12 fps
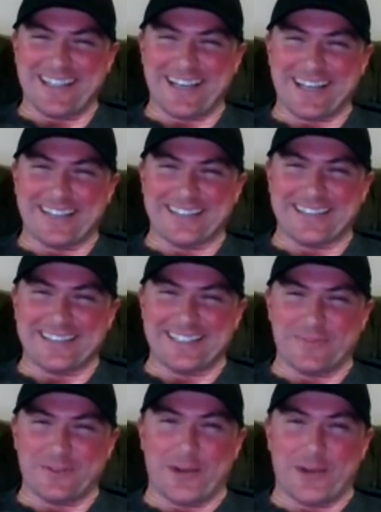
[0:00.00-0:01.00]
I got to see
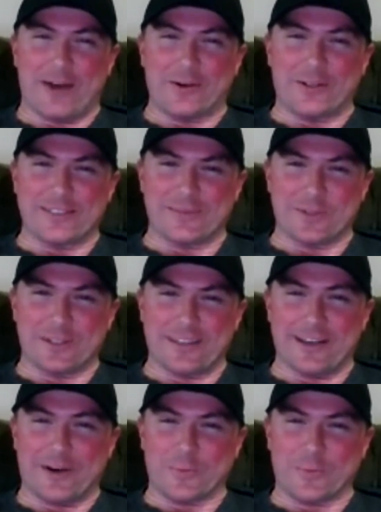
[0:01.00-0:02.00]
a few hours of what
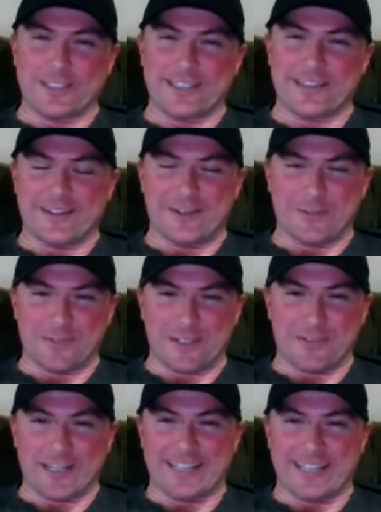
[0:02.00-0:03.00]
they all really thought when I
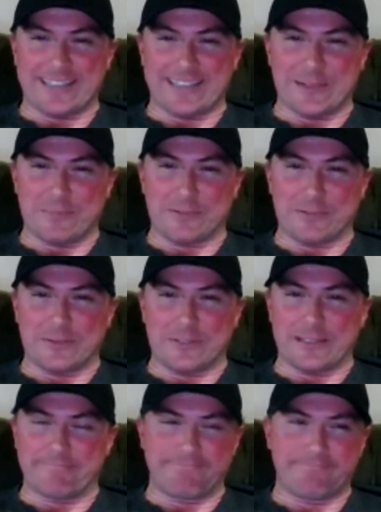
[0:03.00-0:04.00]
went ACL Pro
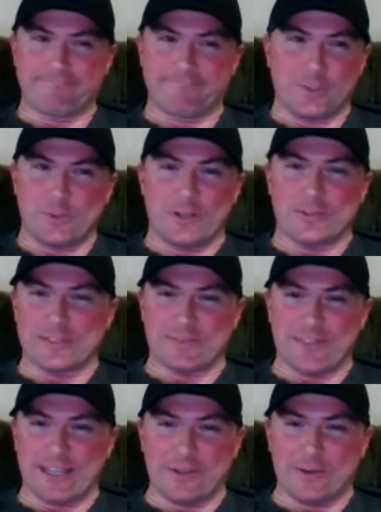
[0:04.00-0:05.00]
that who knows if
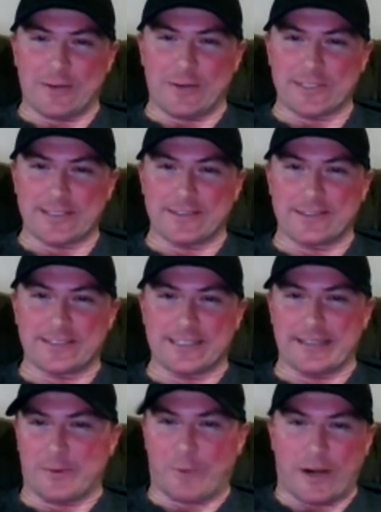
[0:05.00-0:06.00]
they knew I was still
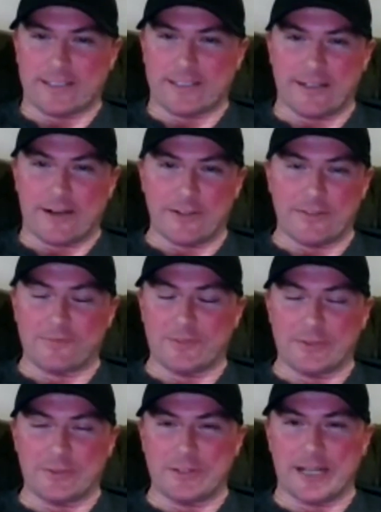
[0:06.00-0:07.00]
sitting there watching it all
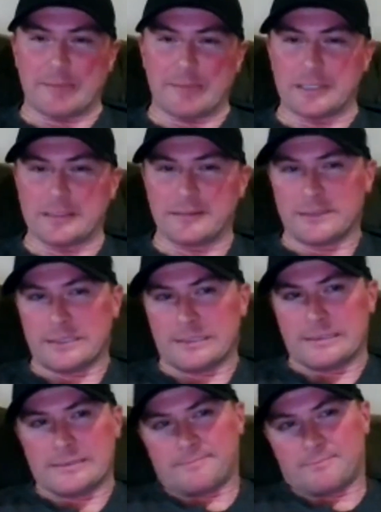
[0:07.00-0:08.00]
unfold or not, but
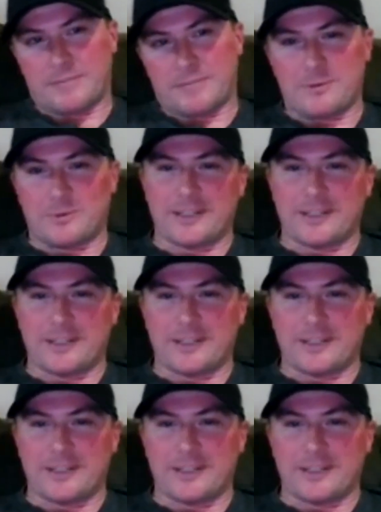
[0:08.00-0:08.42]
maybe yeah.